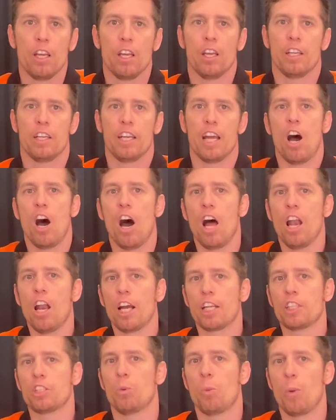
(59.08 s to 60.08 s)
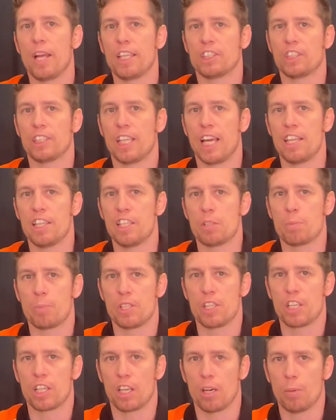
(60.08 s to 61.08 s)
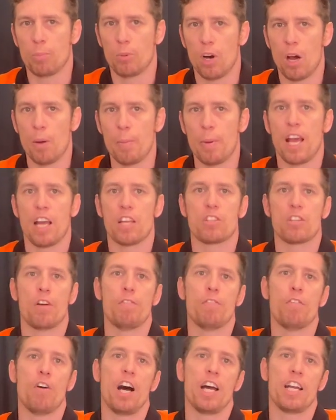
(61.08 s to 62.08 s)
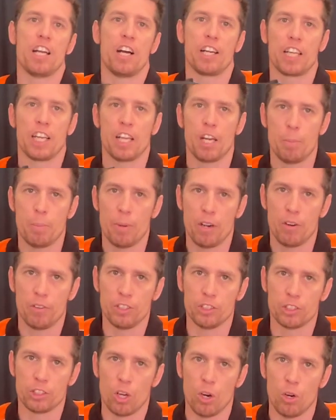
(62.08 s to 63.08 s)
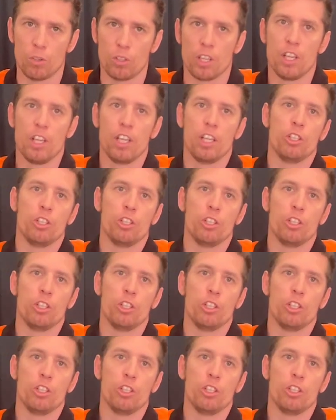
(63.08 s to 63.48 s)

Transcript: Now, I like to wet sand this particular primer as I find I get a better result.